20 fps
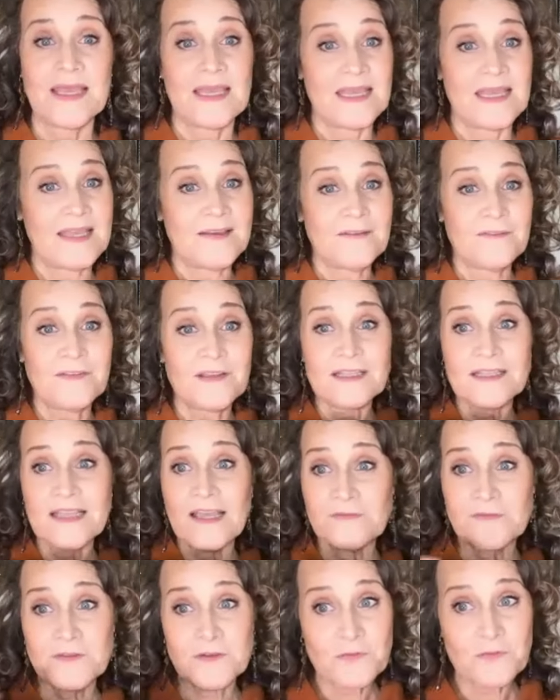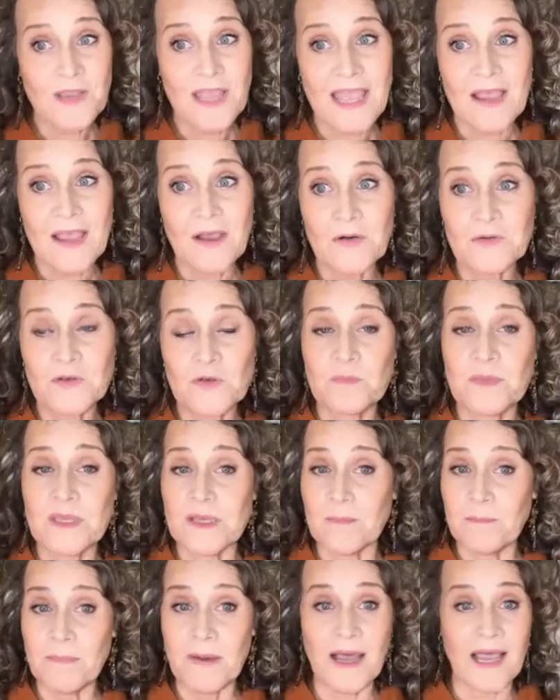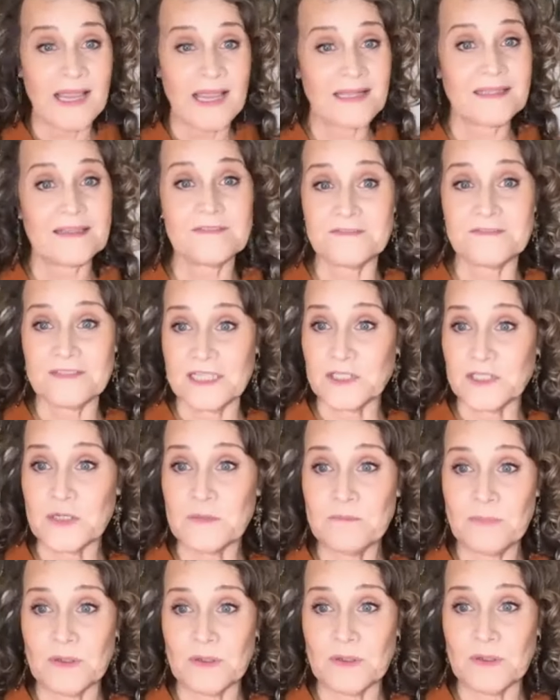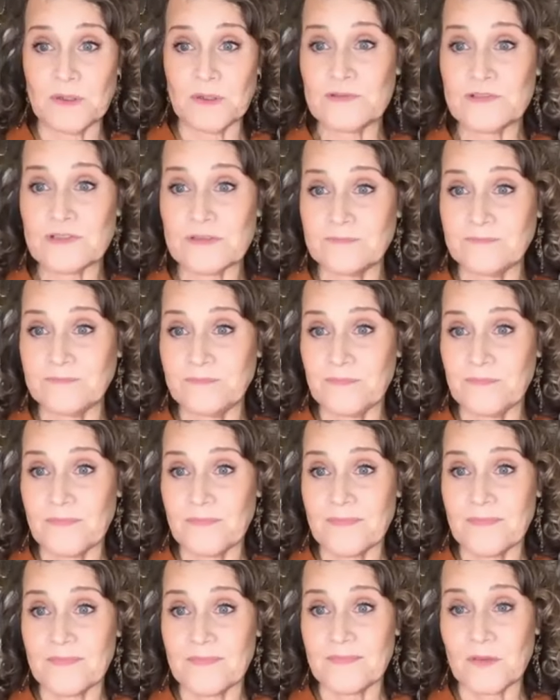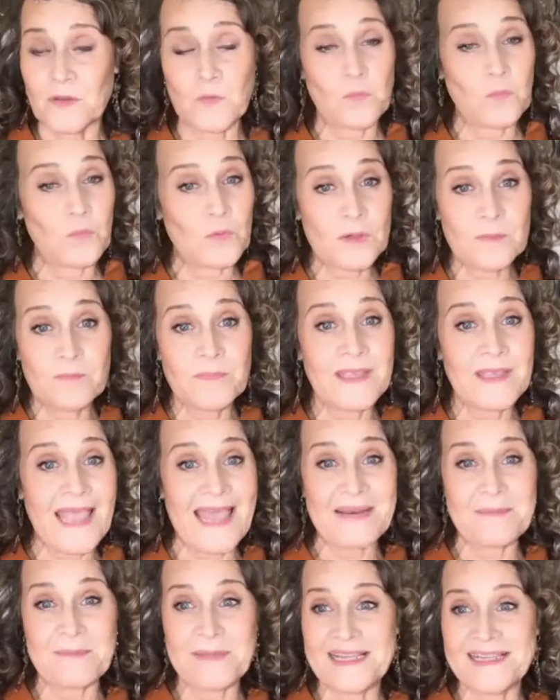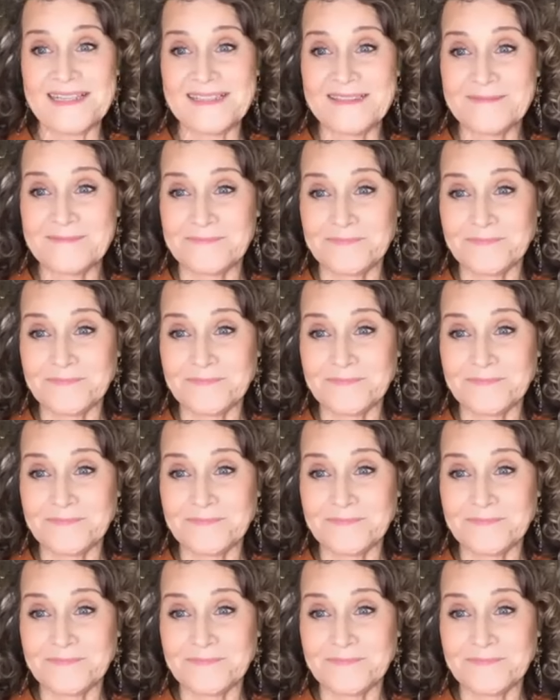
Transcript: If it left you now, you'd be a pile of flesh and bones. You wouldn't be animated.